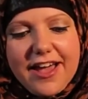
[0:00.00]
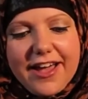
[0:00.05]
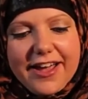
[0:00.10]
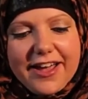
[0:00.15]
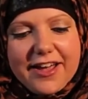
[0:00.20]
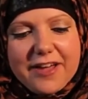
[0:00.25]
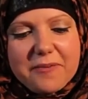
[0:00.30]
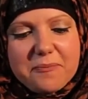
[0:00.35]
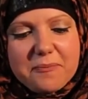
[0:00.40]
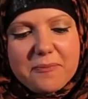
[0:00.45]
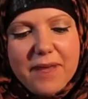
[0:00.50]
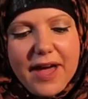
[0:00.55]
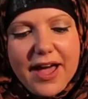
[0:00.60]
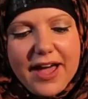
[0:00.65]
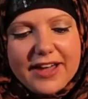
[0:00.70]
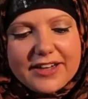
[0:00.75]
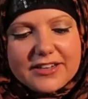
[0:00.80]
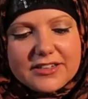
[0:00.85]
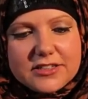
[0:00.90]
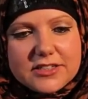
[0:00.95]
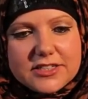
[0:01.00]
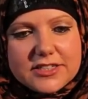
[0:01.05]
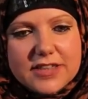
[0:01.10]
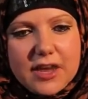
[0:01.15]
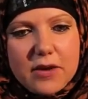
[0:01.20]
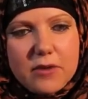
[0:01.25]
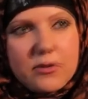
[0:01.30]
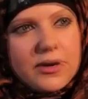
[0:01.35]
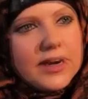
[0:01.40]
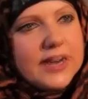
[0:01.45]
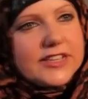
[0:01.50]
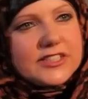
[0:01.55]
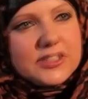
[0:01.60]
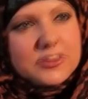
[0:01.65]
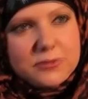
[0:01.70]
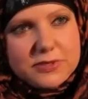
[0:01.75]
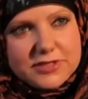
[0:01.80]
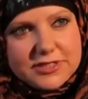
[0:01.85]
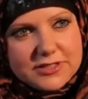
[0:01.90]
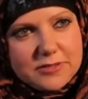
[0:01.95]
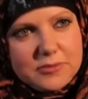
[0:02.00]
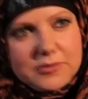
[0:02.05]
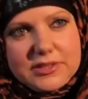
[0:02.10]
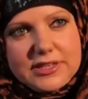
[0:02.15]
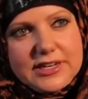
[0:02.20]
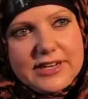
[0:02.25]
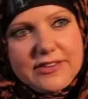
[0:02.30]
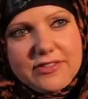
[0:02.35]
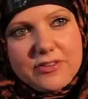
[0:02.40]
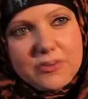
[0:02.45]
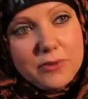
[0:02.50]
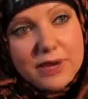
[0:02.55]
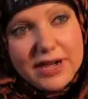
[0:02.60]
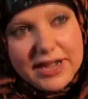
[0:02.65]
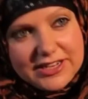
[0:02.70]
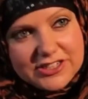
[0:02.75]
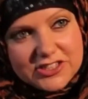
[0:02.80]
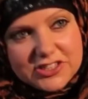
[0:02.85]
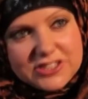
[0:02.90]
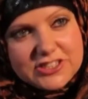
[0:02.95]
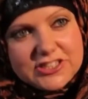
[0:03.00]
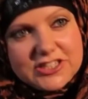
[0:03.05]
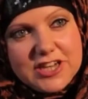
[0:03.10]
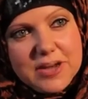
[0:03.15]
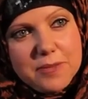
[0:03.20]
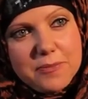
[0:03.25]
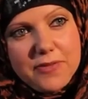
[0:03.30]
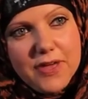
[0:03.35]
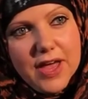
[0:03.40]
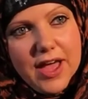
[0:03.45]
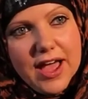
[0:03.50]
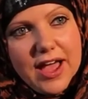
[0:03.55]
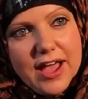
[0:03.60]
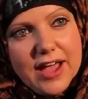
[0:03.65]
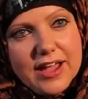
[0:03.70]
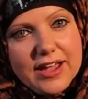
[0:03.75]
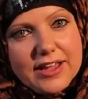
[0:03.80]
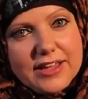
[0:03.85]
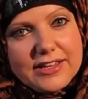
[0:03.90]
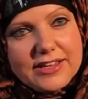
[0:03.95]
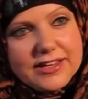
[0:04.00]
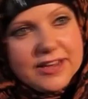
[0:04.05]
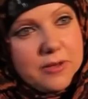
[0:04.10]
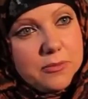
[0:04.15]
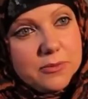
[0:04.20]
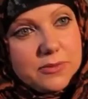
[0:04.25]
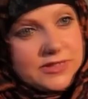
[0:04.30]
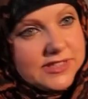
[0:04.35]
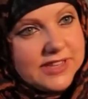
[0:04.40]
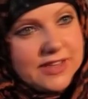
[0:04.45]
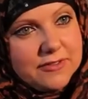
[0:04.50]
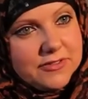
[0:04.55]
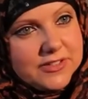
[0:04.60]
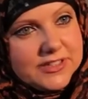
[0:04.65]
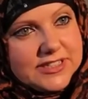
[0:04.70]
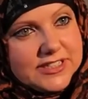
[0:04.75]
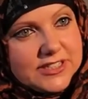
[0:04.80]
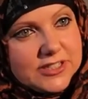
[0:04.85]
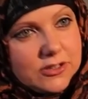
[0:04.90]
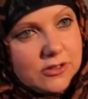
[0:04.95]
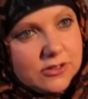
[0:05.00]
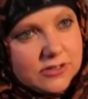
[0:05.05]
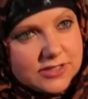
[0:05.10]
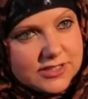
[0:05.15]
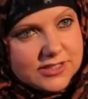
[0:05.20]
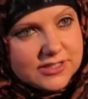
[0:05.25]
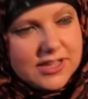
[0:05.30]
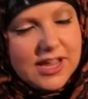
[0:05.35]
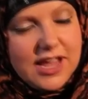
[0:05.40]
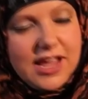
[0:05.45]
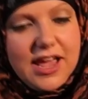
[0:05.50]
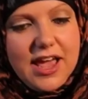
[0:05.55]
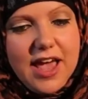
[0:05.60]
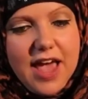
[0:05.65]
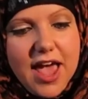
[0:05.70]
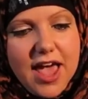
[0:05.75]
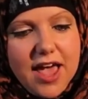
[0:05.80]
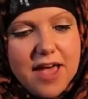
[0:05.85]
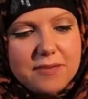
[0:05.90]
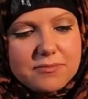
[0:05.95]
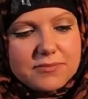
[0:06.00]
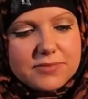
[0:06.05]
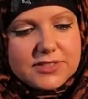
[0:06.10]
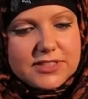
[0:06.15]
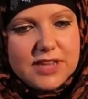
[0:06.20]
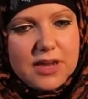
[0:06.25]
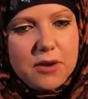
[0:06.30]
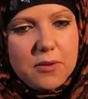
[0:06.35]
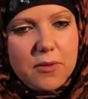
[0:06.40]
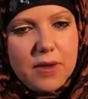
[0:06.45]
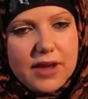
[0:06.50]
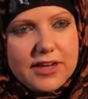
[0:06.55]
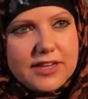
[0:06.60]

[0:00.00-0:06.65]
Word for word: Um, and so religion was something in the relationship that I, you know, was never discussed. Um, so I